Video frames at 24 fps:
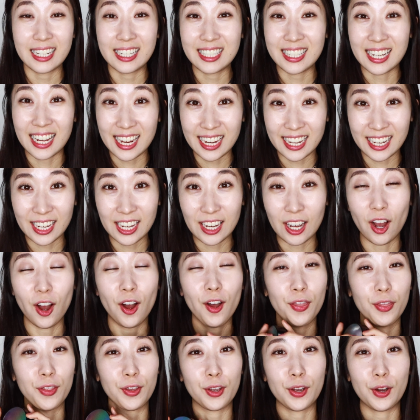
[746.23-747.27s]
take it
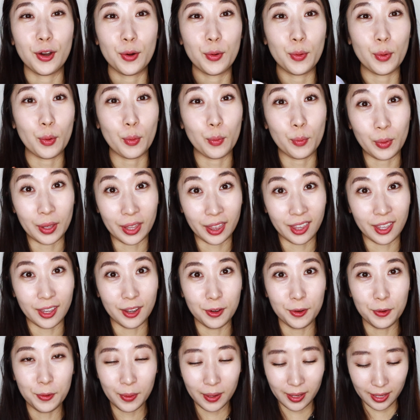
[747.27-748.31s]
on the go with
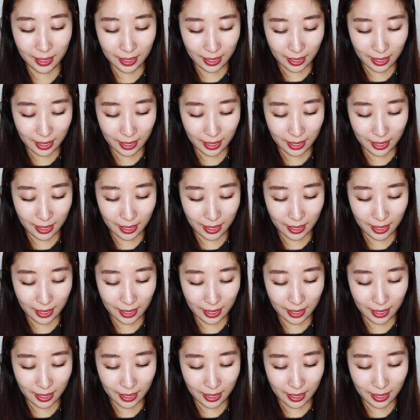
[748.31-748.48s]
you.